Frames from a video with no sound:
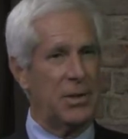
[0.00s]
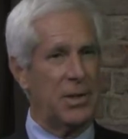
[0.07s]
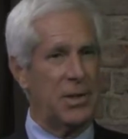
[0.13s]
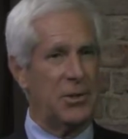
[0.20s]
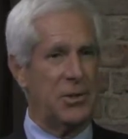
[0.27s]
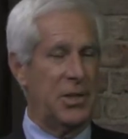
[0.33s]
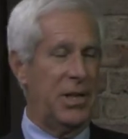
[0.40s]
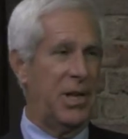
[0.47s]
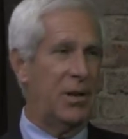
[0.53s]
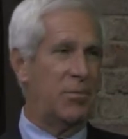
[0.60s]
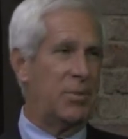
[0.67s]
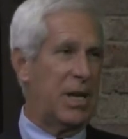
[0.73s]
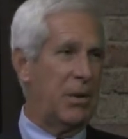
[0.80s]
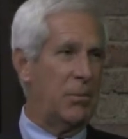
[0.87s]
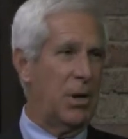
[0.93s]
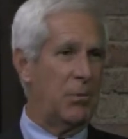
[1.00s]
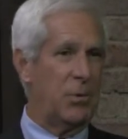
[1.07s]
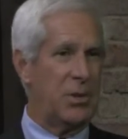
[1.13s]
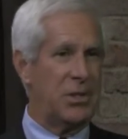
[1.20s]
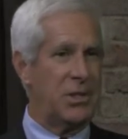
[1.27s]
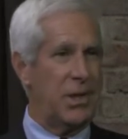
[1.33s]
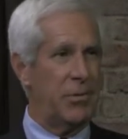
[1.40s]
GM came out
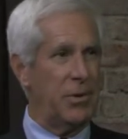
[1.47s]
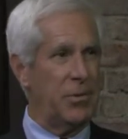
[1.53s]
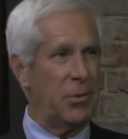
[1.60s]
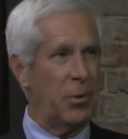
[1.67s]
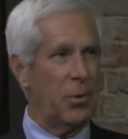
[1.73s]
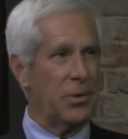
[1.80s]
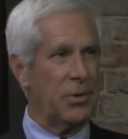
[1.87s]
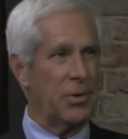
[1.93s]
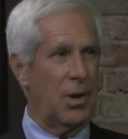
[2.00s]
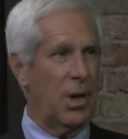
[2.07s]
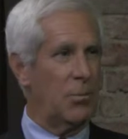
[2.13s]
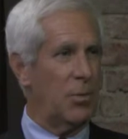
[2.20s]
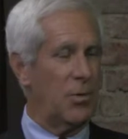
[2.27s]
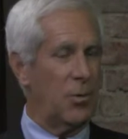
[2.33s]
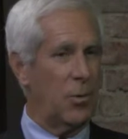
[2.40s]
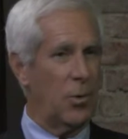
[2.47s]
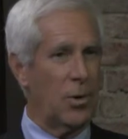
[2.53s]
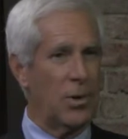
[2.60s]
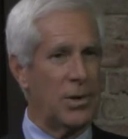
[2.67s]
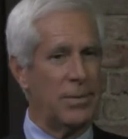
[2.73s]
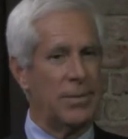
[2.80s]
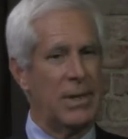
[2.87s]
with the Chevy Volt long
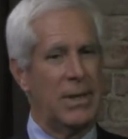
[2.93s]
before